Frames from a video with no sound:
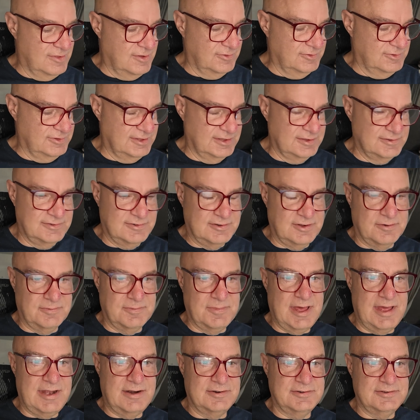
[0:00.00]
those things don't
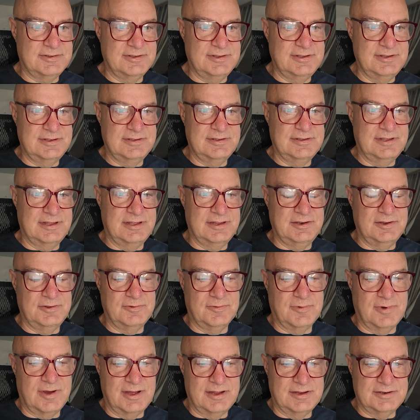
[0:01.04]
matter to you and you
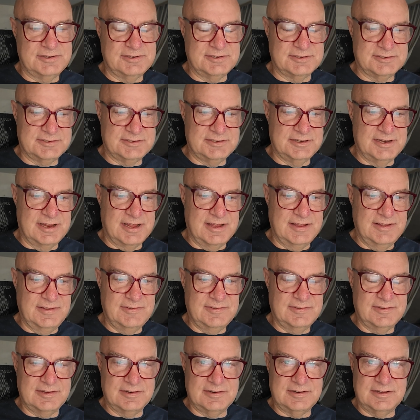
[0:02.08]
want just
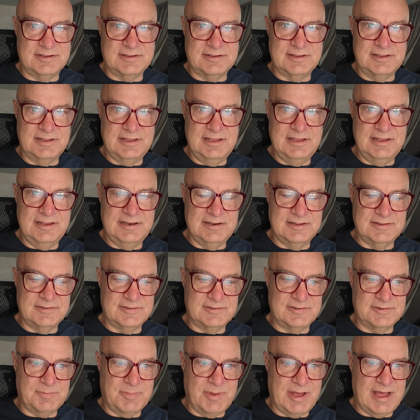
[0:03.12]
nice and clean and
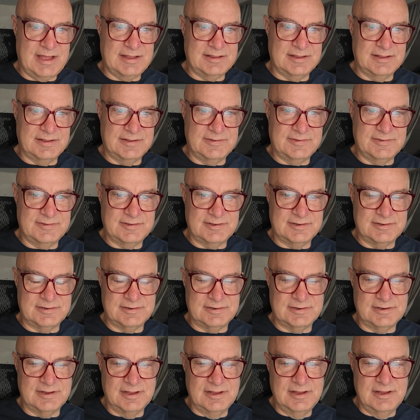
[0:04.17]
spotless
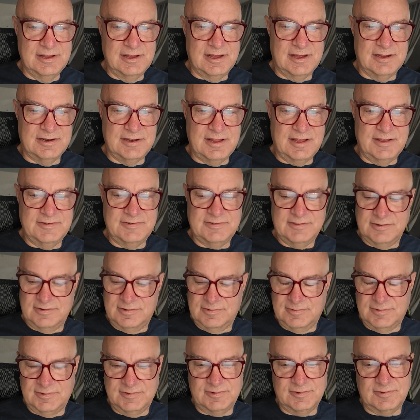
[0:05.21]
and a nice little
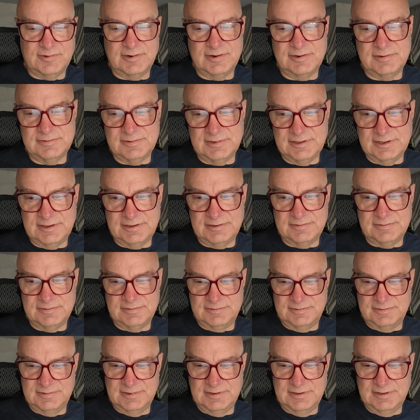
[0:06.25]
resort,
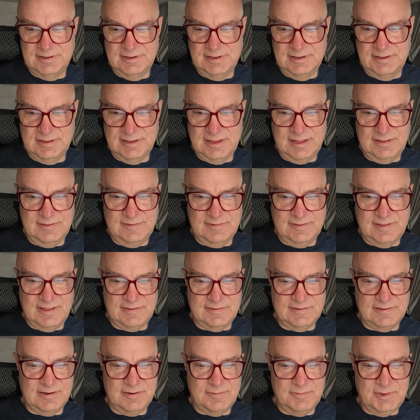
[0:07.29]
then
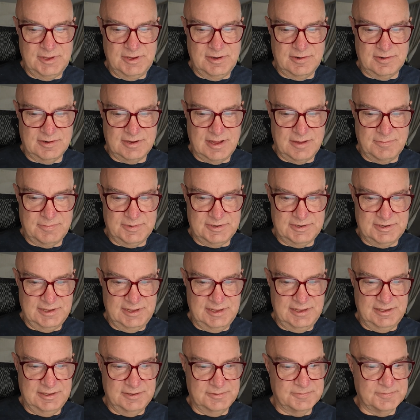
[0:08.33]
that's going to be your cup of
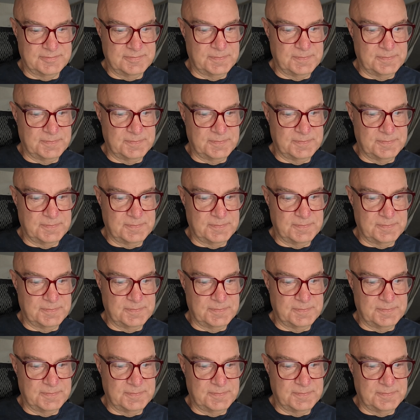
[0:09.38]
tea.